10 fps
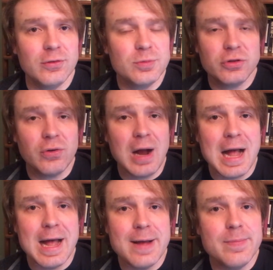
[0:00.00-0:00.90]

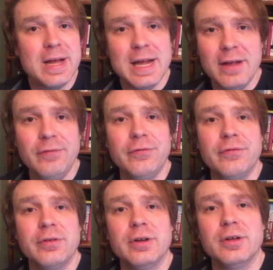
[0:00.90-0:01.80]
subscribe if
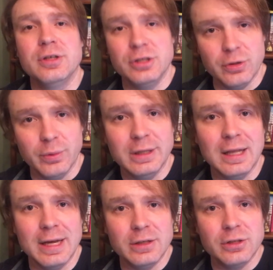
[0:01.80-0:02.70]
you would
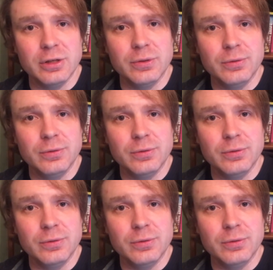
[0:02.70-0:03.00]
like to.